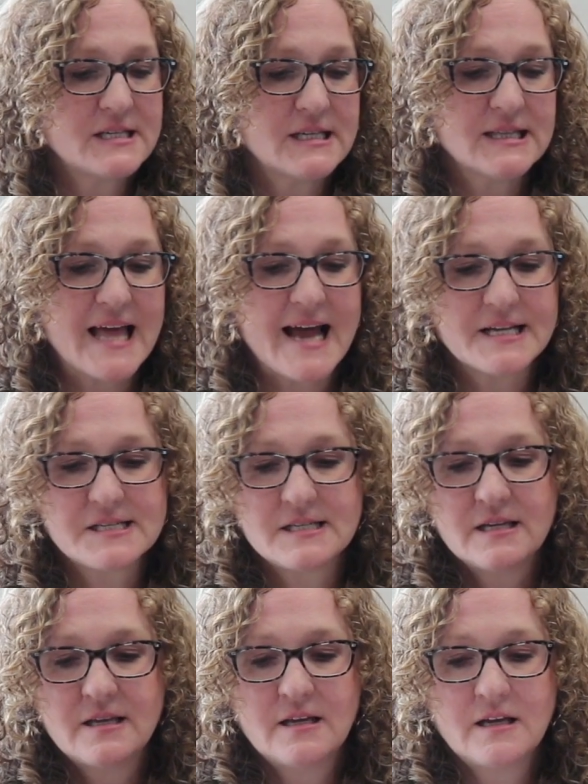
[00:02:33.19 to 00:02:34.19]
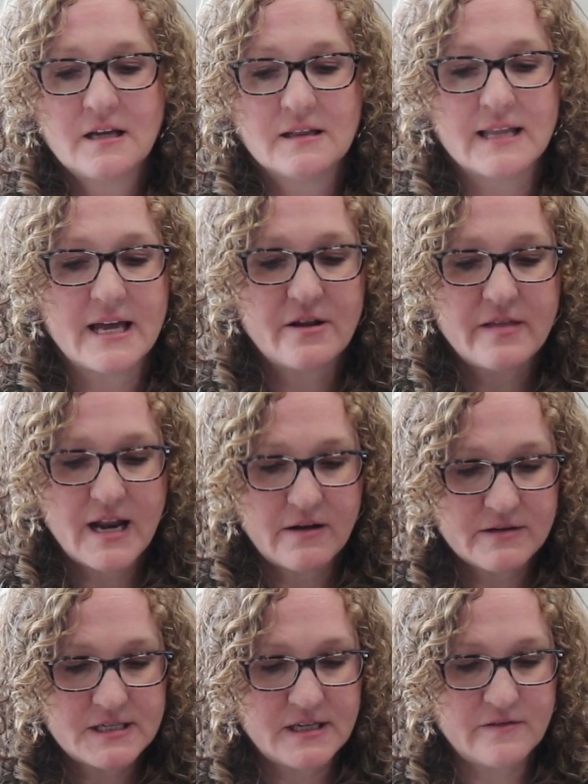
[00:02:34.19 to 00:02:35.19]
is the last letter that I
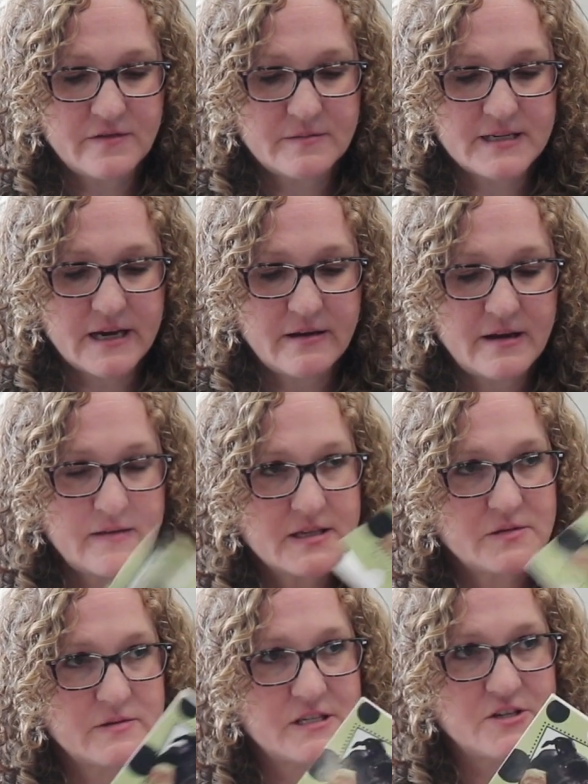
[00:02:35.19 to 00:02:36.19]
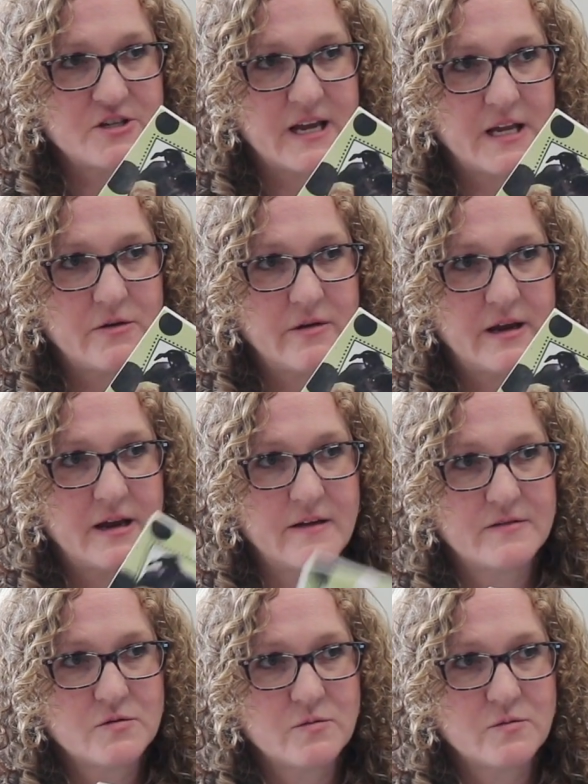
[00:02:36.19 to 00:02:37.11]
received from Terry. This was in January of